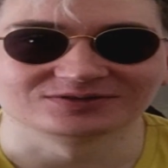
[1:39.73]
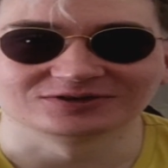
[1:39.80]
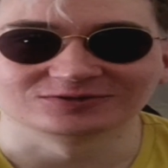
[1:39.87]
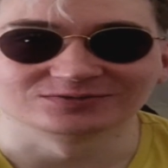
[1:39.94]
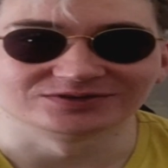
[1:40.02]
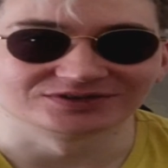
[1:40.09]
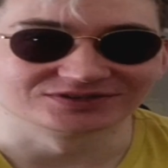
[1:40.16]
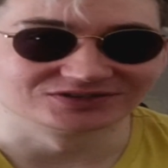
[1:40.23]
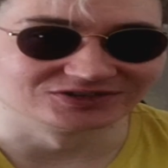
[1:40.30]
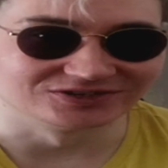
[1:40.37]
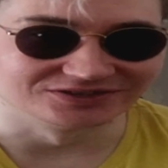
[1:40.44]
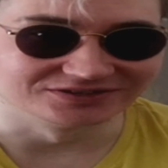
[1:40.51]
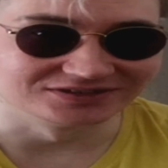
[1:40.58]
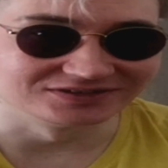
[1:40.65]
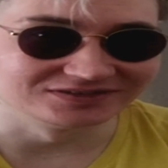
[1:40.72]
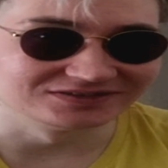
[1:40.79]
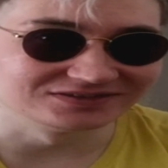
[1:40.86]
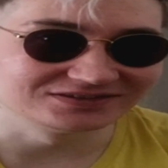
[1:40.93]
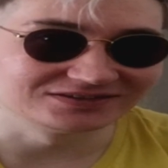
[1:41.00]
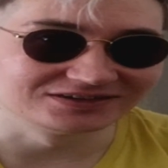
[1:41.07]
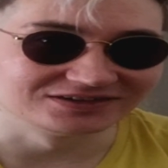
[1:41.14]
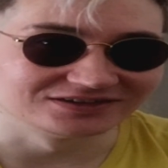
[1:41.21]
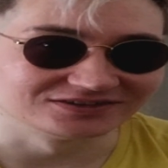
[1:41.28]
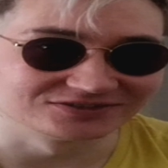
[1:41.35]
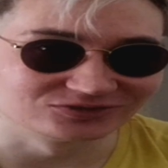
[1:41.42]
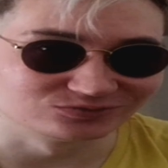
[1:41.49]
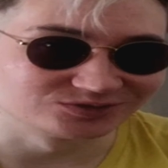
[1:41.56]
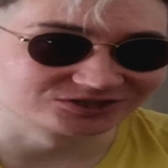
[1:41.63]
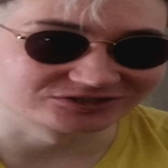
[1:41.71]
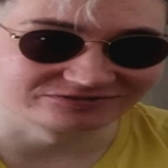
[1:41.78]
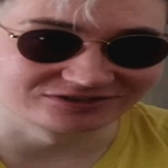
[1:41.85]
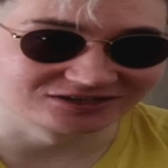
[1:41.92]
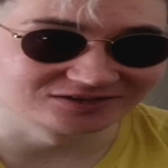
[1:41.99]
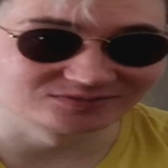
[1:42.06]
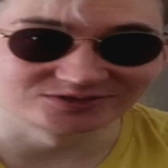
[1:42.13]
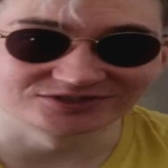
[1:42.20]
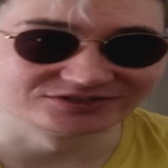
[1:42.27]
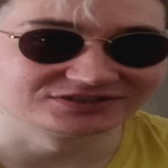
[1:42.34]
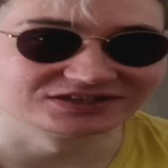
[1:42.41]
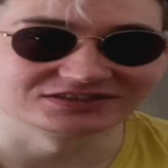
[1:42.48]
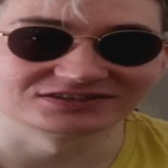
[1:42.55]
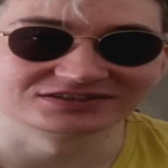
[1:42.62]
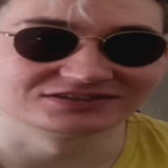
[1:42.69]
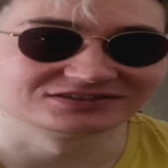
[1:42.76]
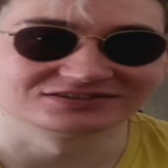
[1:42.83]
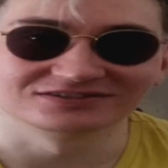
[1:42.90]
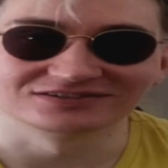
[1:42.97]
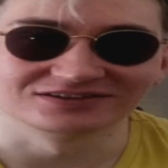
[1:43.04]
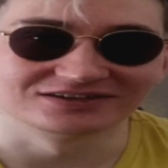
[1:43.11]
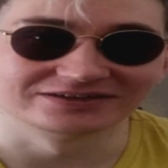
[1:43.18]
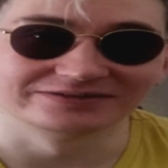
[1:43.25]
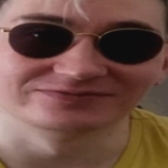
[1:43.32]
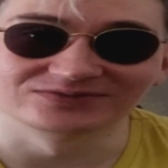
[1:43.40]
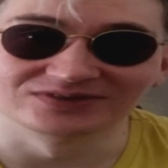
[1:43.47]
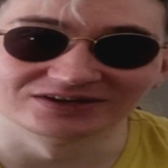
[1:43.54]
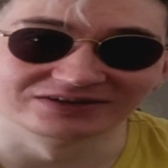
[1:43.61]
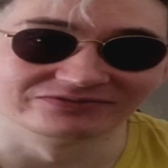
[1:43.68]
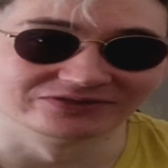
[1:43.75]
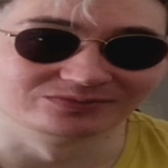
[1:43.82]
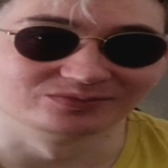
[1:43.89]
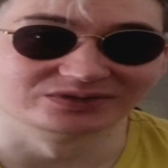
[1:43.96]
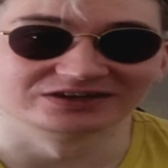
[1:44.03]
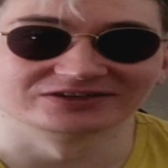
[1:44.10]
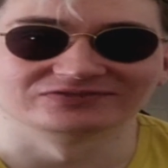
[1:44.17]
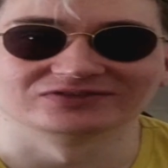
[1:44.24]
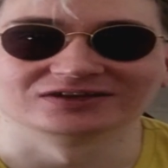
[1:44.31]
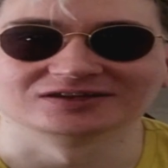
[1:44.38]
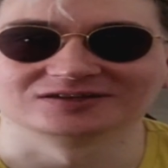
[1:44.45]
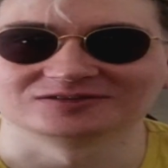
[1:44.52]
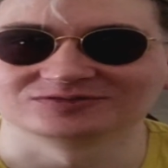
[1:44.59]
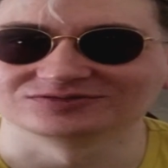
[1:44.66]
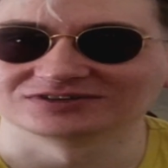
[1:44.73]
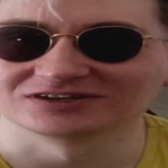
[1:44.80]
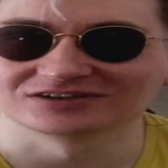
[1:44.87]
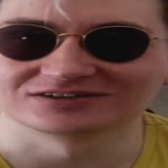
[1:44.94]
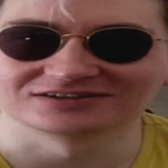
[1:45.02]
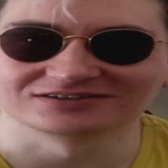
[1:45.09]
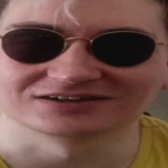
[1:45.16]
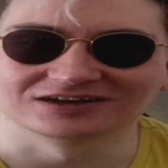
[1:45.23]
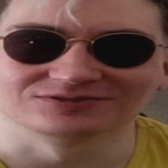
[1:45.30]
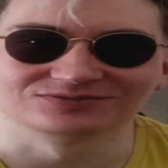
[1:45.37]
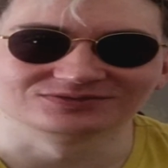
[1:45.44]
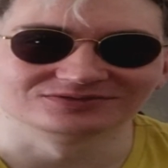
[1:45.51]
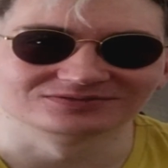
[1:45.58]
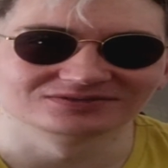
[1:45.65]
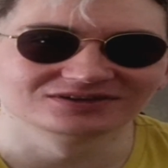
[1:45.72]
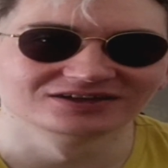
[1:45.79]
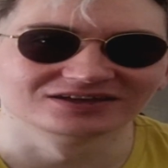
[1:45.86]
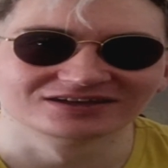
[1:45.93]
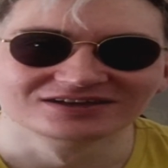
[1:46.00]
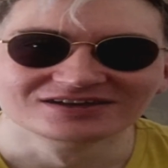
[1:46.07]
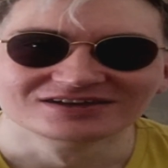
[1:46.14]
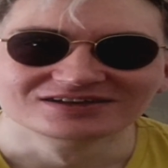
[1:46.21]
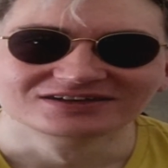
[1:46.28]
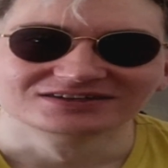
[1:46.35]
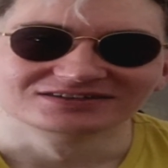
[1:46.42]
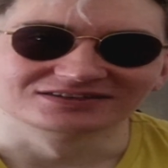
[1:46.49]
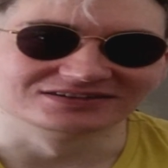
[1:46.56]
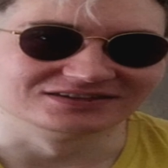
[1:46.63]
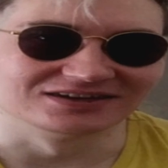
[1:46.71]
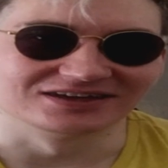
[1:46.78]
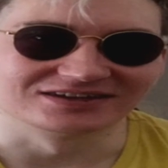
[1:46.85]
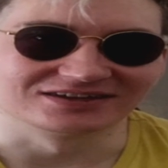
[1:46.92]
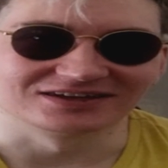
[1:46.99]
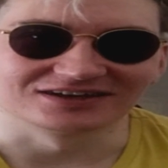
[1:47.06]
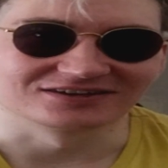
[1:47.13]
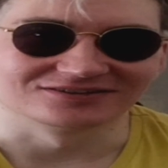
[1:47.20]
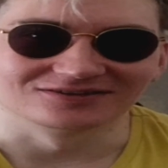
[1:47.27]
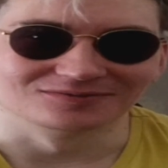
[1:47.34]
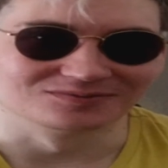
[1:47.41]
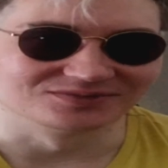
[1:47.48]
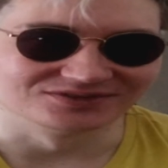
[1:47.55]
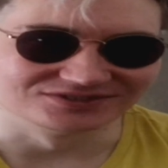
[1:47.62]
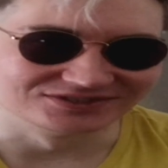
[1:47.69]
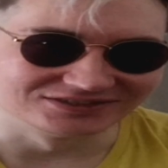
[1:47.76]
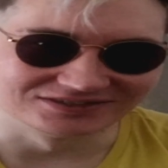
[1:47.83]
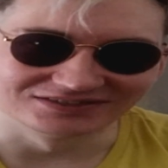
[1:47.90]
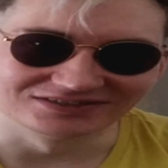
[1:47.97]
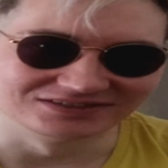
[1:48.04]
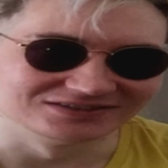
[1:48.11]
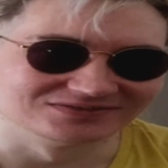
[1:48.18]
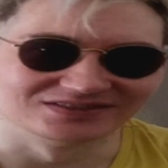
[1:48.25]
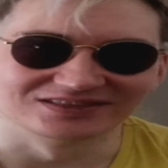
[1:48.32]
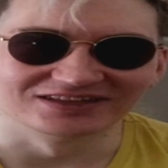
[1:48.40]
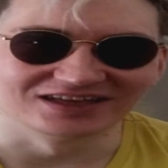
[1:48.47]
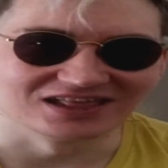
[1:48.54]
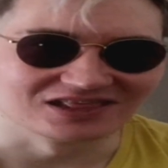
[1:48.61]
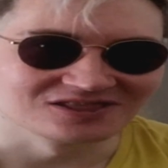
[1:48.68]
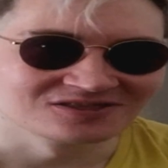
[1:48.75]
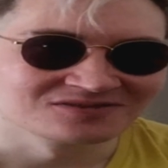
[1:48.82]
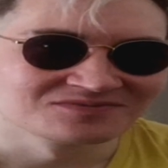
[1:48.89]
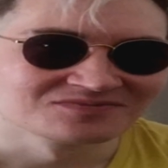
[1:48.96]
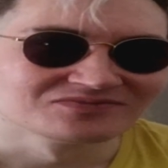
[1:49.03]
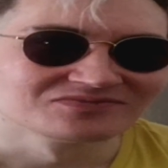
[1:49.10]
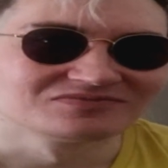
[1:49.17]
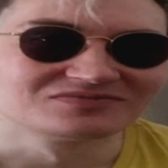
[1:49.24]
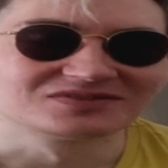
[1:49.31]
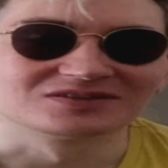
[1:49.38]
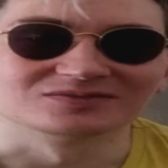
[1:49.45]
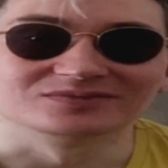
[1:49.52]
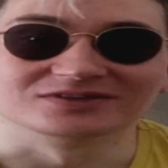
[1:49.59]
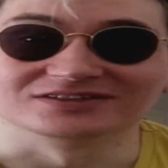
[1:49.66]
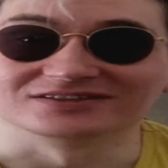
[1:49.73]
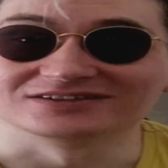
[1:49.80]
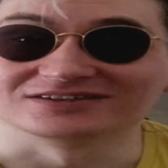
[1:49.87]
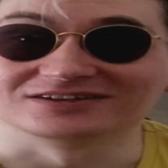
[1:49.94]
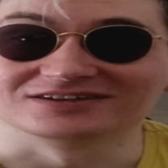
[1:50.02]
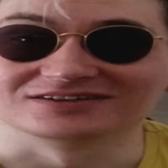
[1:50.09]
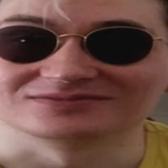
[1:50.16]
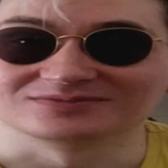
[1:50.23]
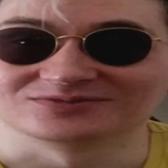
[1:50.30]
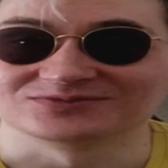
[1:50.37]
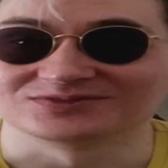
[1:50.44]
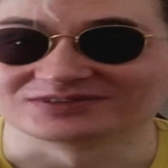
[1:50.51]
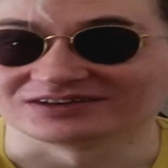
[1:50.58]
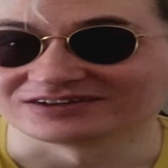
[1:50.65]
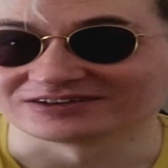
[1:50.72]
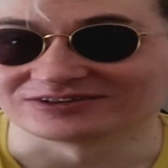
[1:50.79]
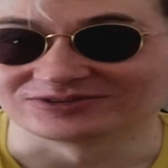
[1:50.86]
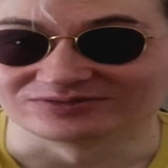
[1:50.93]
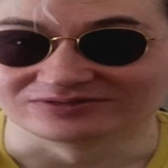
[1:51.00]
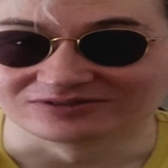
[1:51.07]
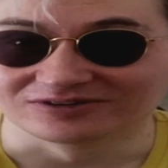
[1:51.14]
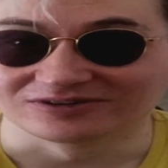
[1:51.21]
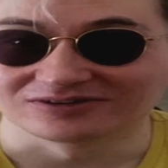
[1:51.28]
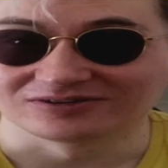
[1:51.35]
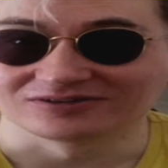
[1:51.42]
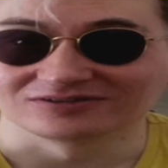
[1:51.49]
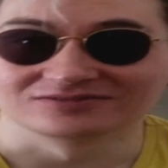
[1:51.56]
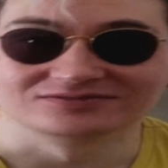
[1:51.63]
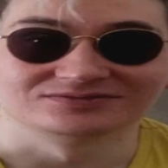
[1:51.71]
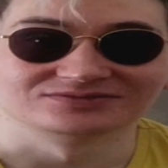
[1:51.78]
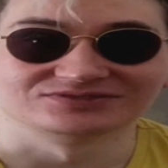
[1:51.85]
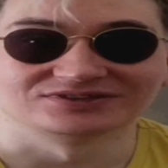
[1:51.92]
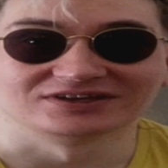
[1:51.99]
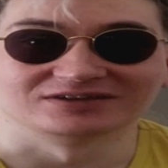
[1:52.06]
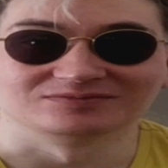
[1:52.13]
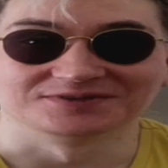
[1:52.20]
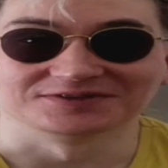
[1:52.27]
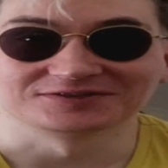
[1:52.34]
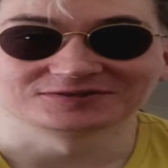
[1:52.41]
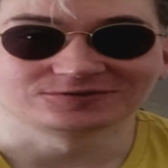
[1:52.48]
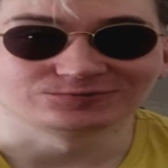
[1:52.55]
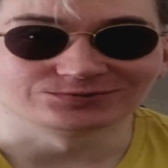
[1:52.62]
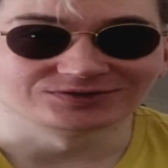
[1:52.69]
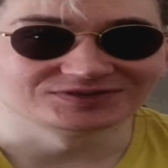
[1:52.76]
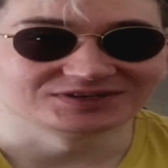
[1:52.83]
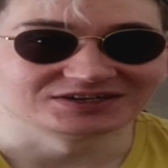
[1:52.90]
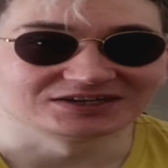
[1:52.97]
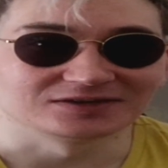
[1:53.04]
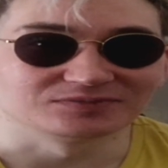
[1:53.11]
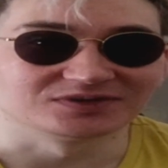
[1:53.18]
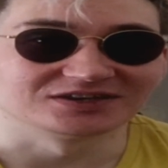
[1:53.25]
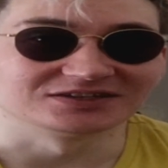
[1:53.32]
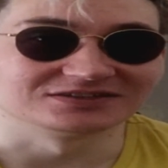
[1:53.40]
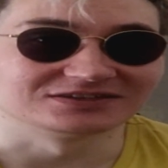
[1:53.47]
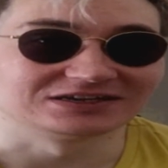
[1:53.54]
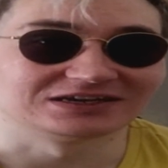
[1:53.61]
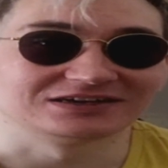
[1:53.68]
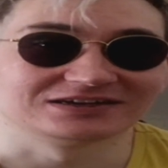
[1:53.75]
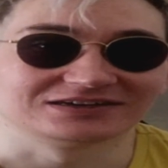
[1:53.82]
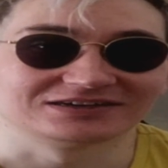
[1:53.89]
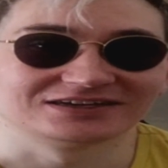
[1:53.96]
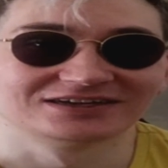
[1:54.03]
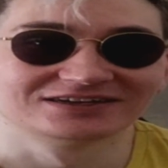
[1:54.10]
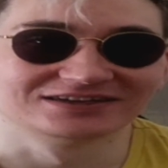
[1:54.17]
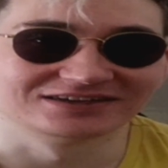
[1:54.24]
over 30 subscribers. That's, I've never believed I could account to like accomplish even that. But thank you all. I'm not quitting, but I